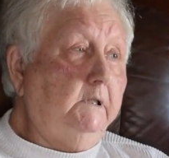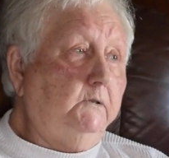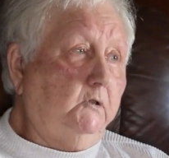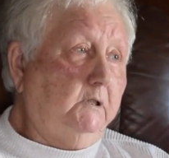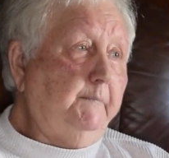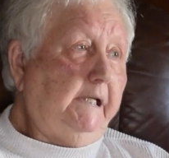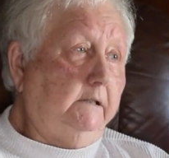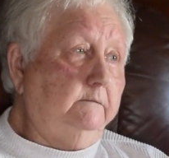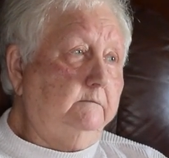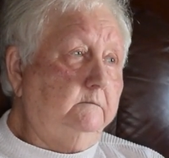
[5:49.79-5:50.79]
took them
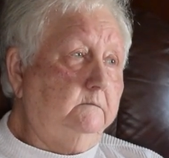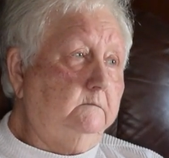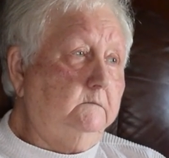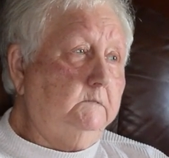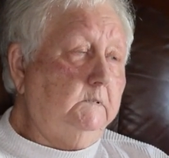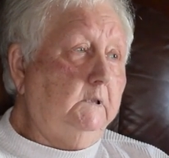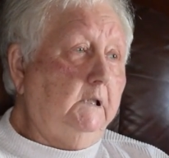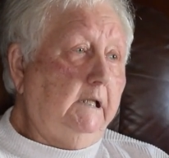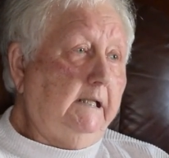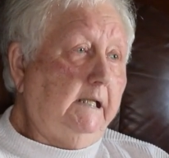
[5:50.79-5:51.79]
in
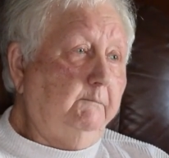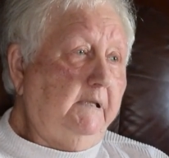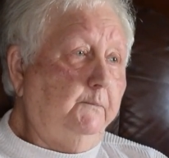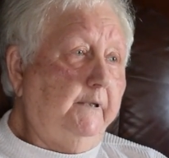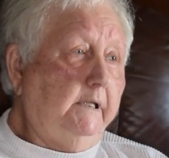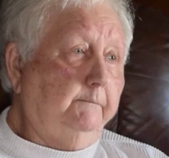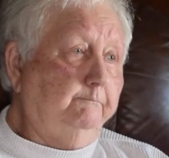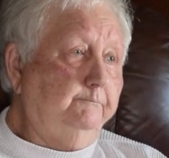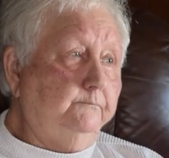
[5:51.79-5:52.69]
and let them live with them.